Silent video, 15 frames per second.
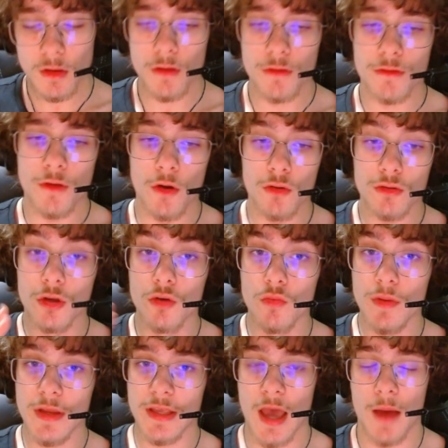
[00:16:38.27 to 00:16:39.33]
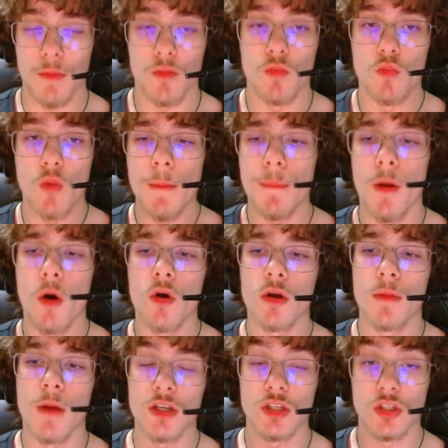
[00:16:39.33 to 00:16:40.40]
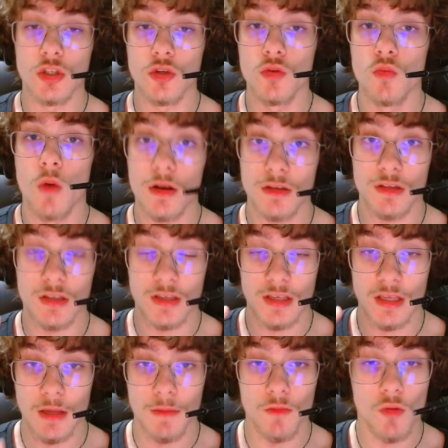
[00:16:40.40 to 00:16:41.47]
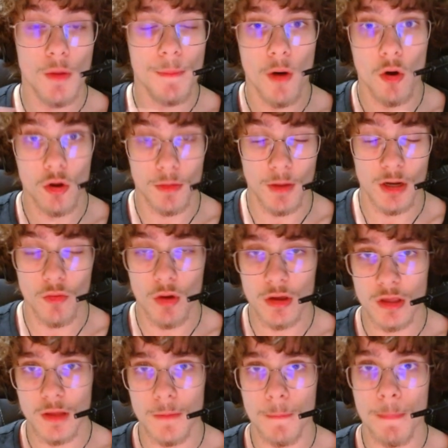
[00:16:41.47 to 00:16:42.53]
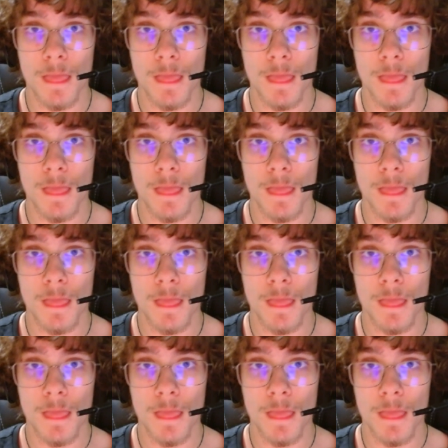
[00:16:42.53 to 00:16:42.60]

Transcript: So, to recap, what Pokemon do you want to keep? What Pokemon do you want to keep?